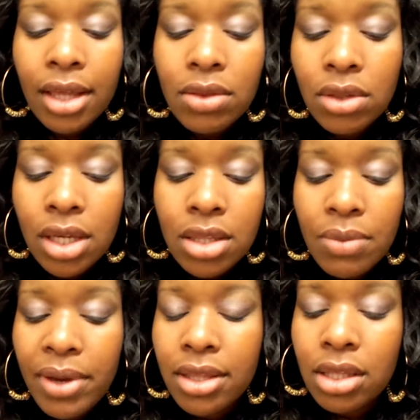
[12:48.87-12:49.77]
so these are
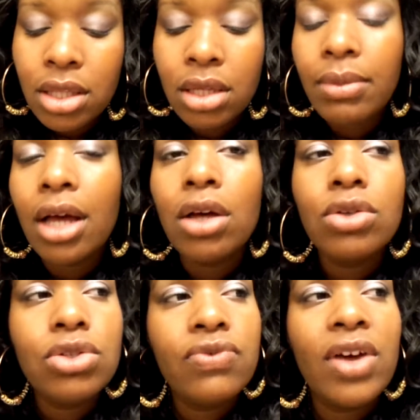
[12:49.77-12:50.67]
basically my
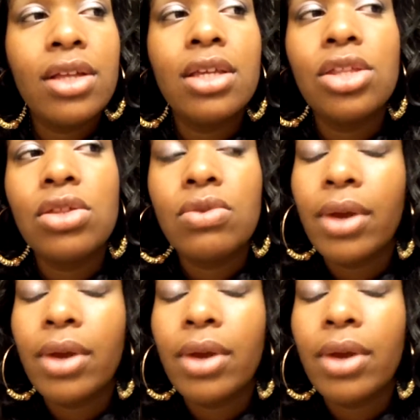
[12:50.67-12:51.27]
go-to foundations